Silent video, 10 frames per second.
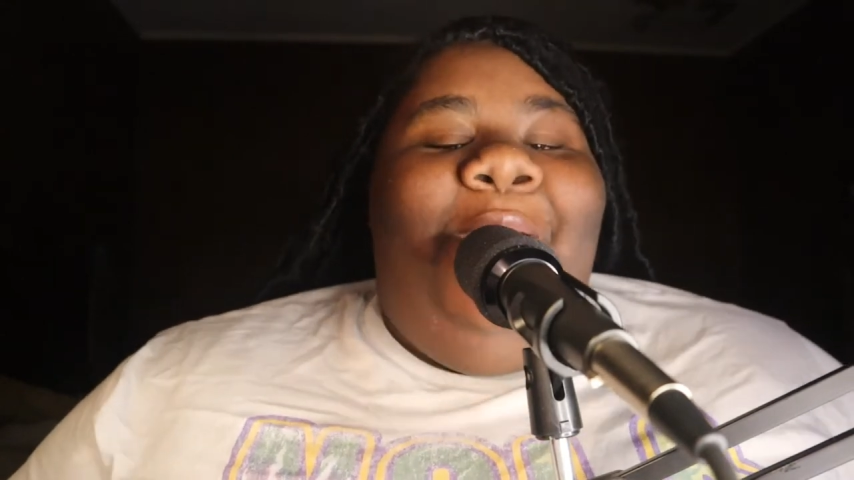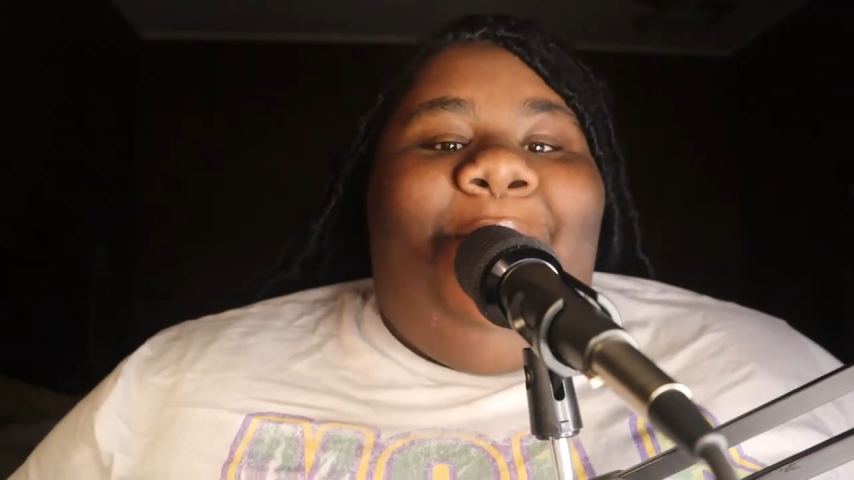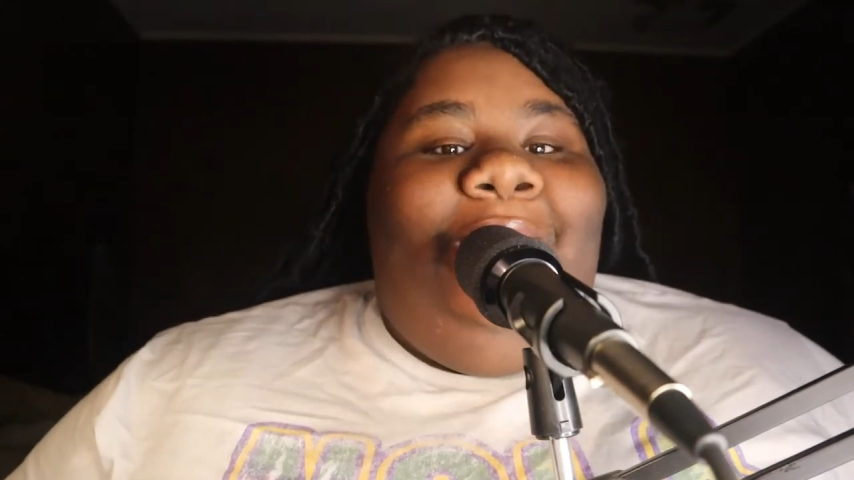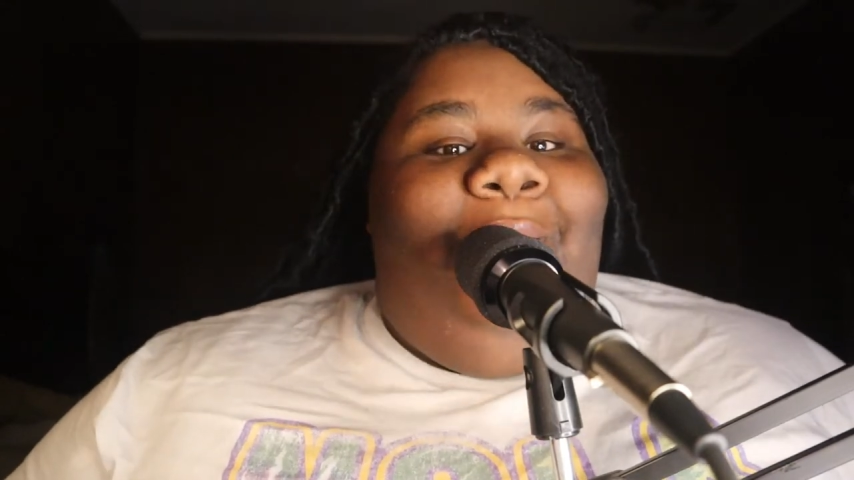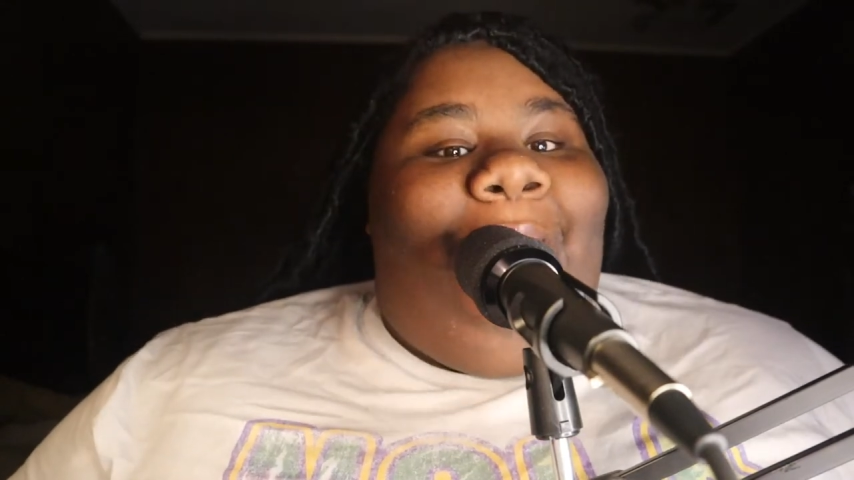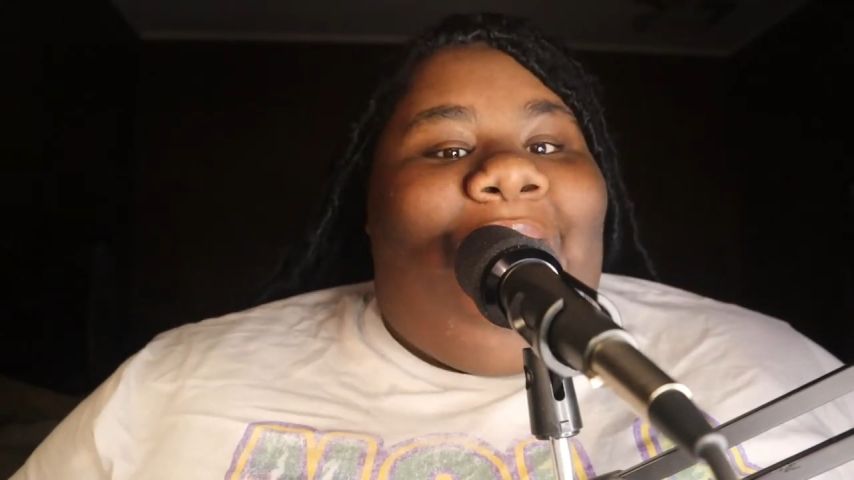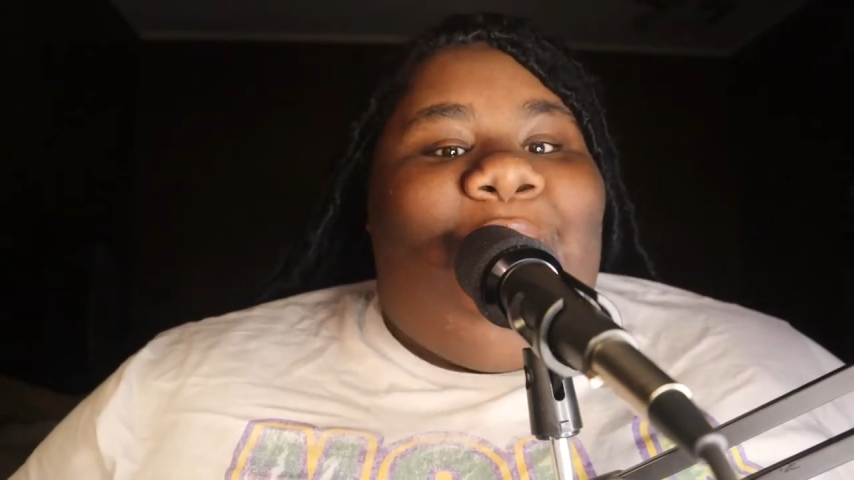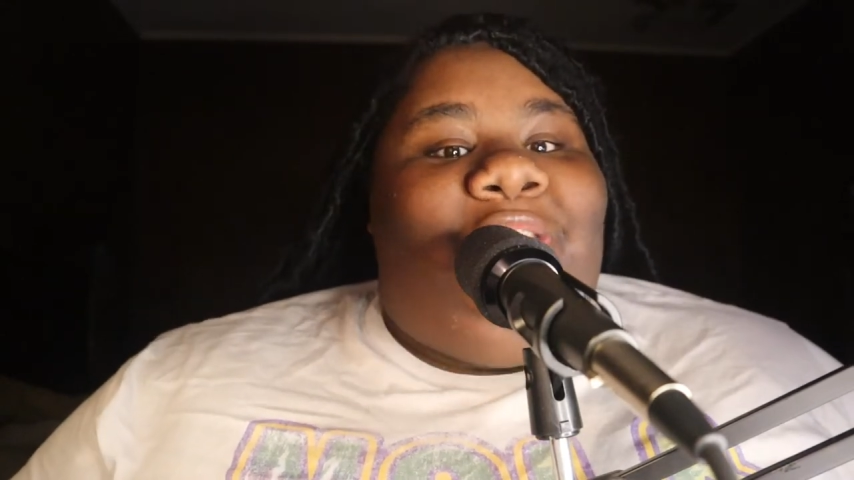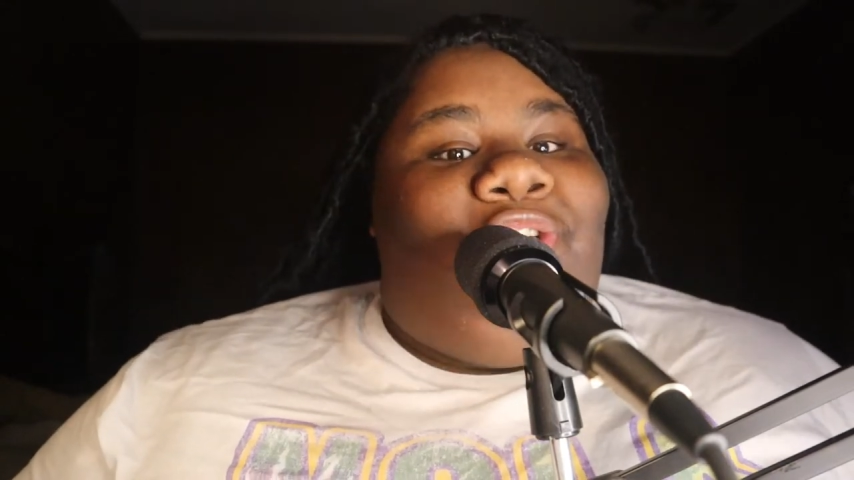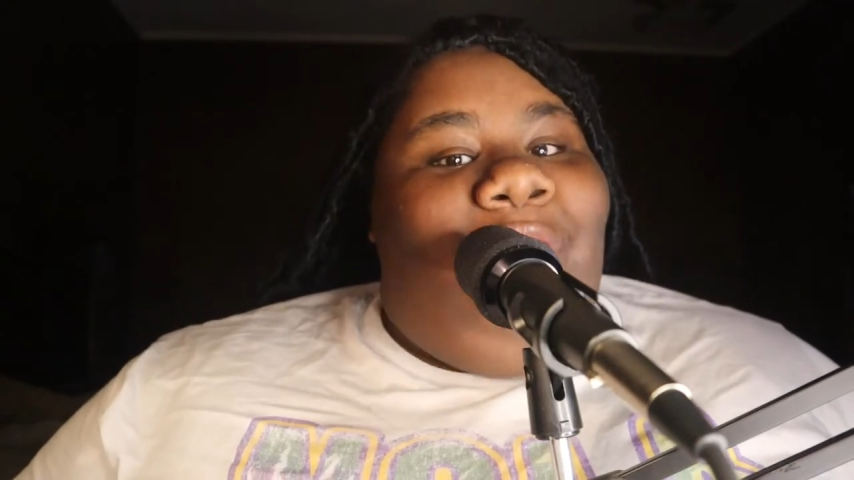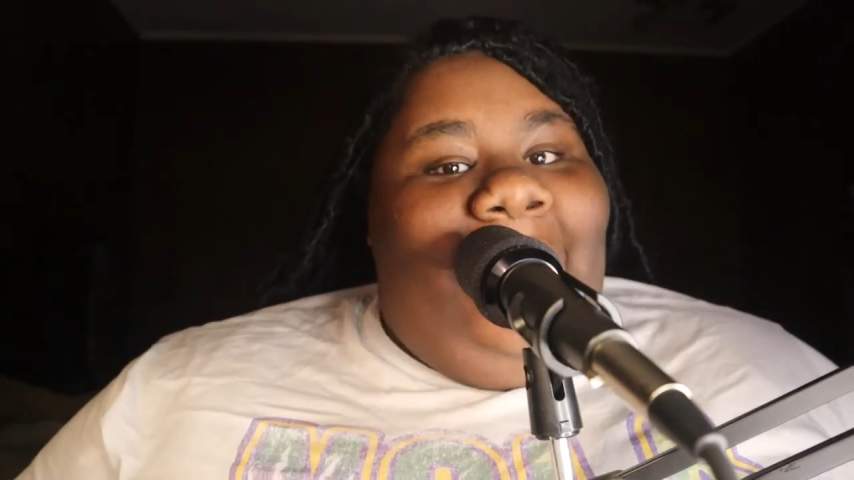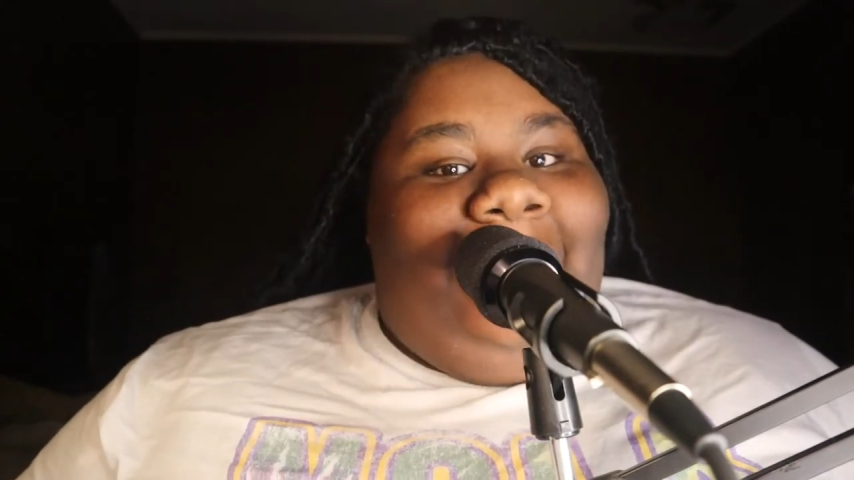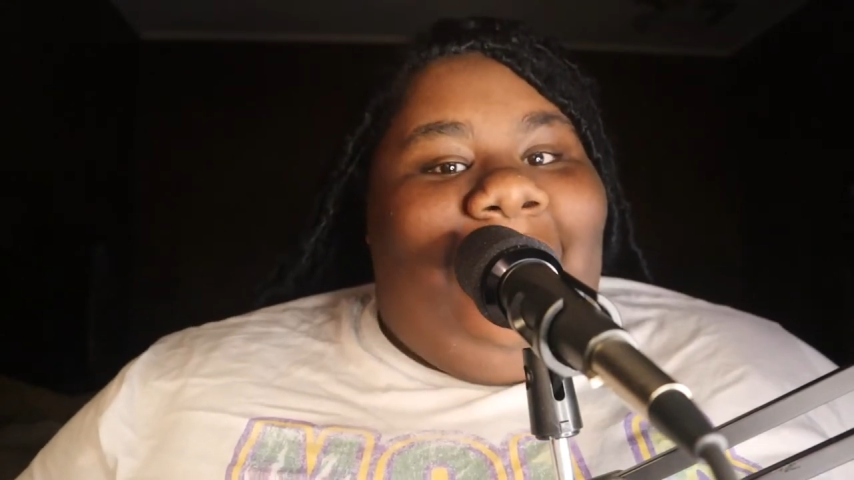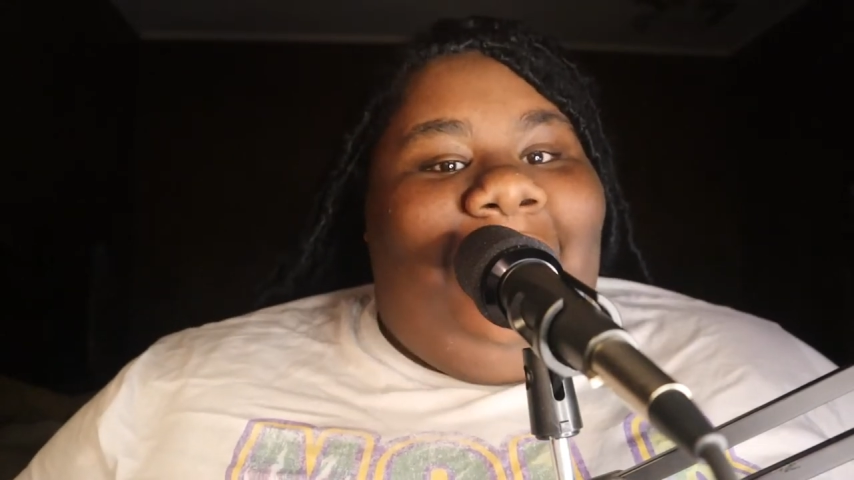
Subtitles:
when everybody was dragging